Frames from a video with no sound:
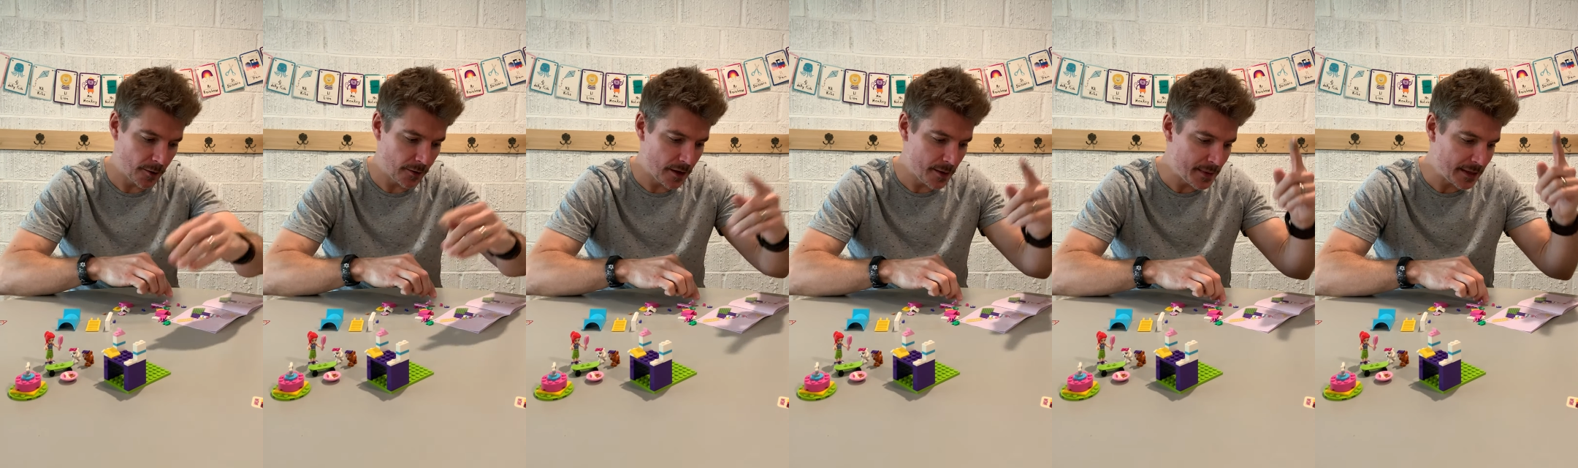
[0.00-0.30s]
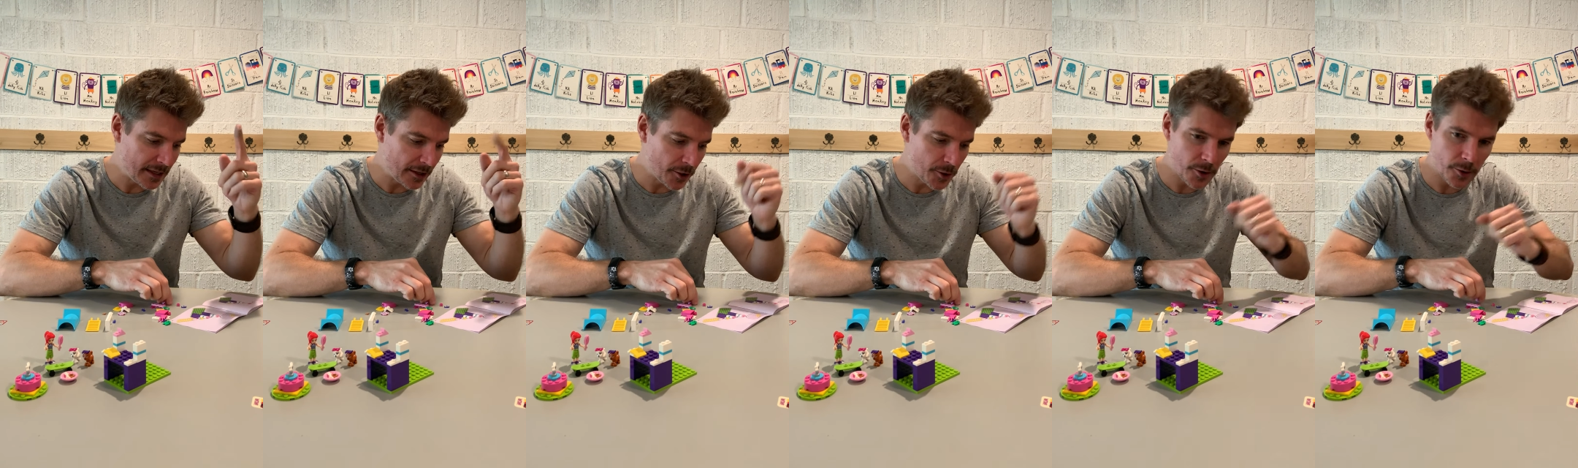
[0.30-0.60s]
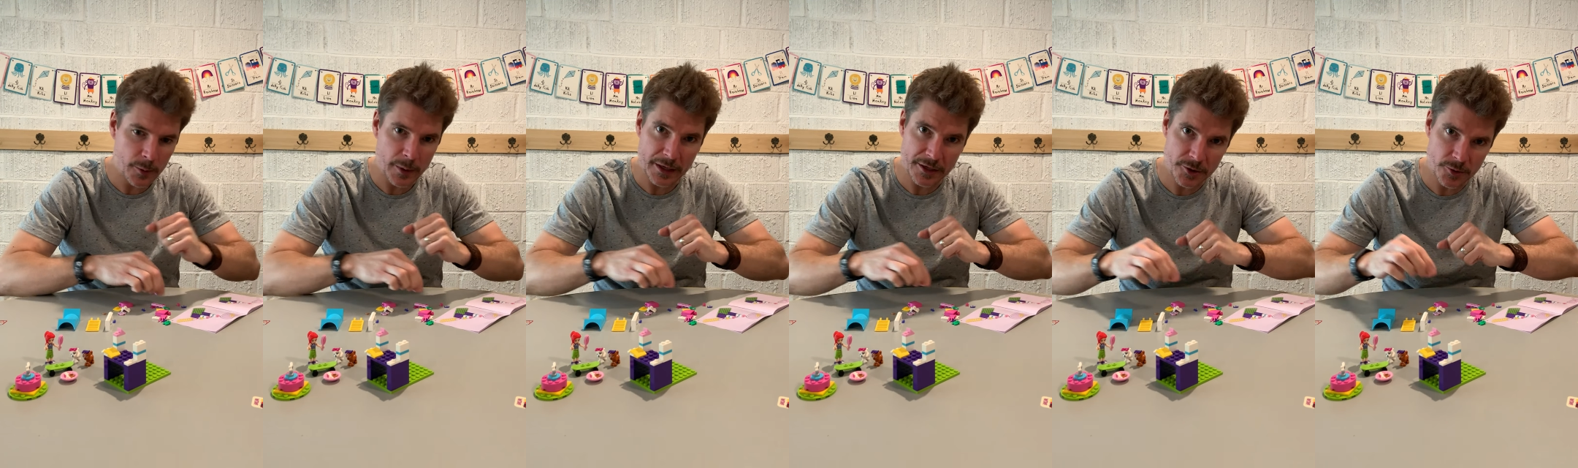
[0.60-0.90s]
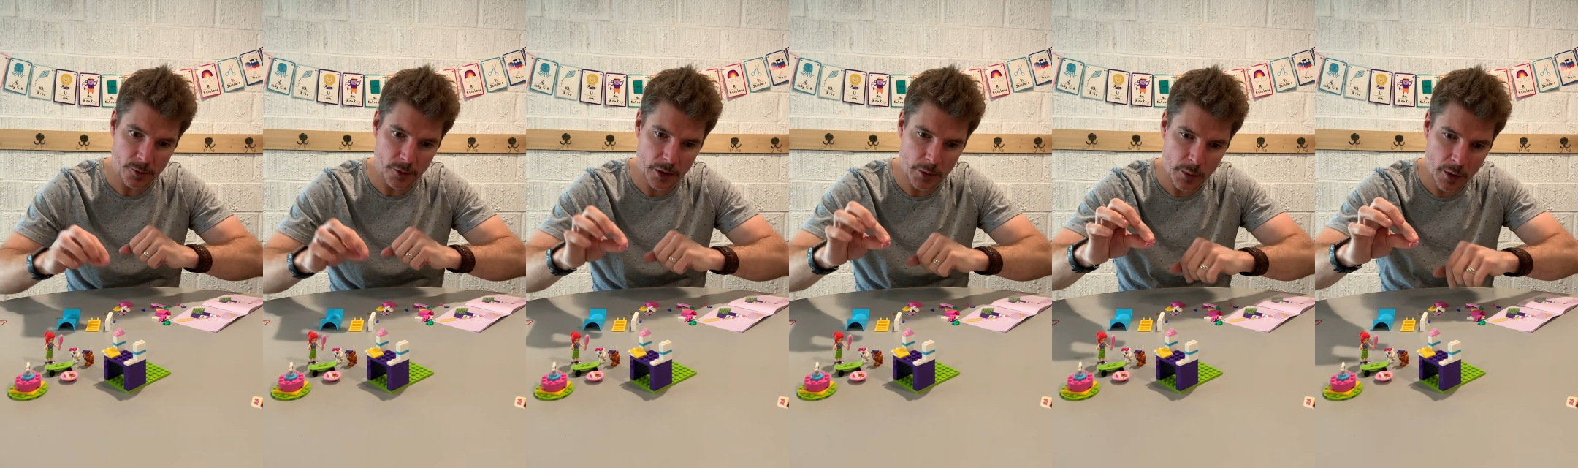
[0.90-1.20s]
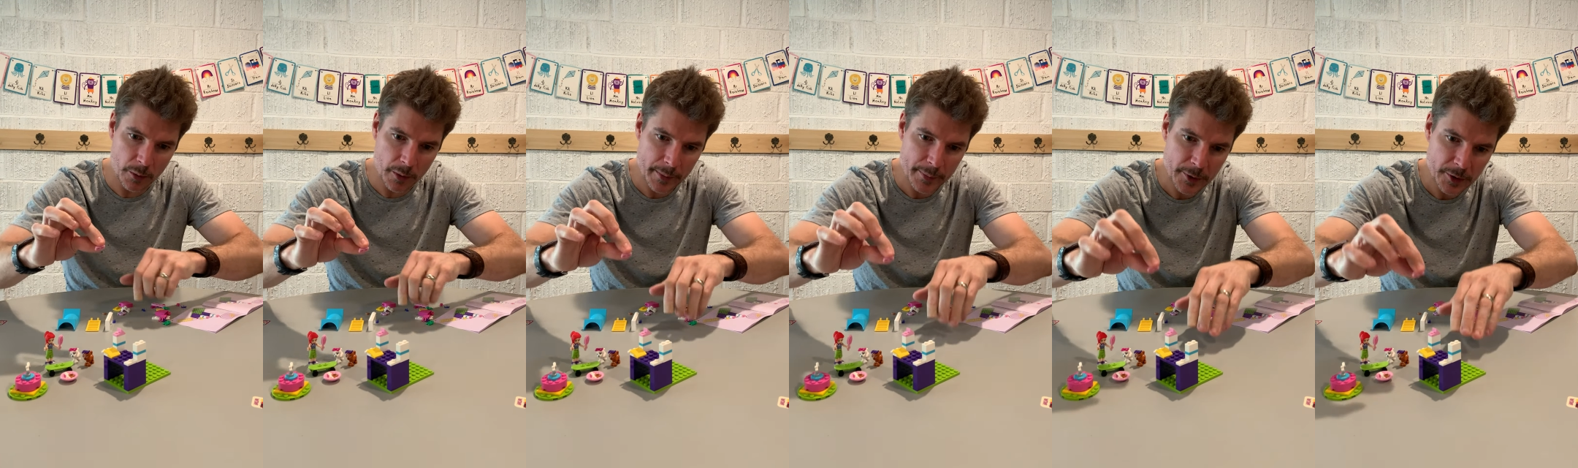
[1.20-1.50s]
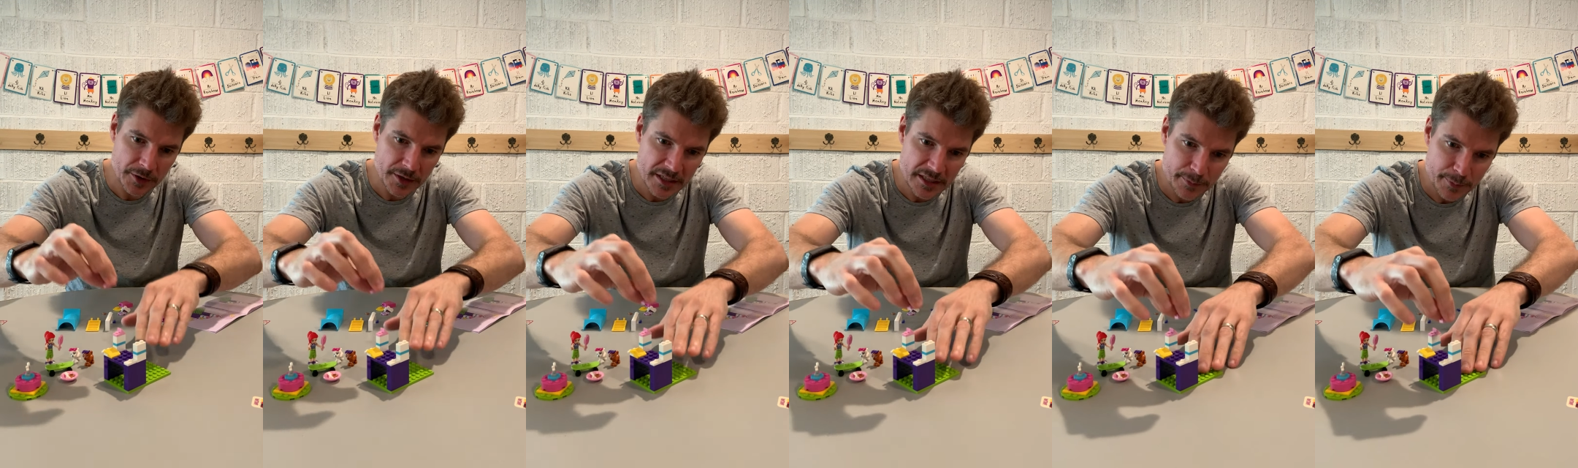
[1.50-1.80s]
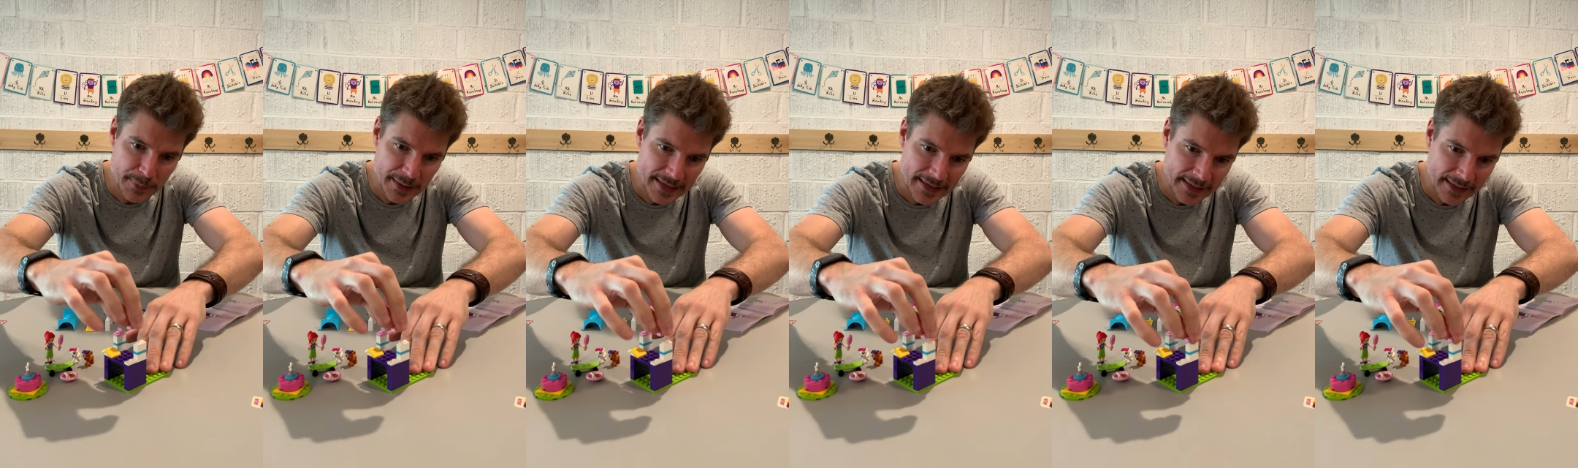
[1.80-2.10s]
let me tell you a quick story while we put these
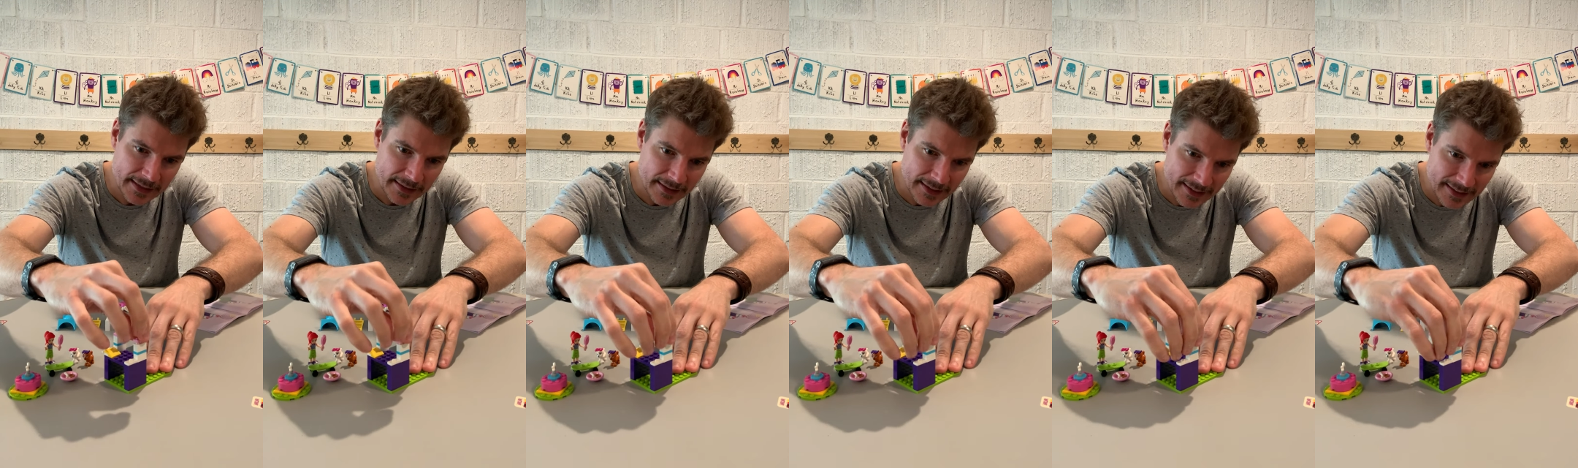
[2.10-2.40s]
pink,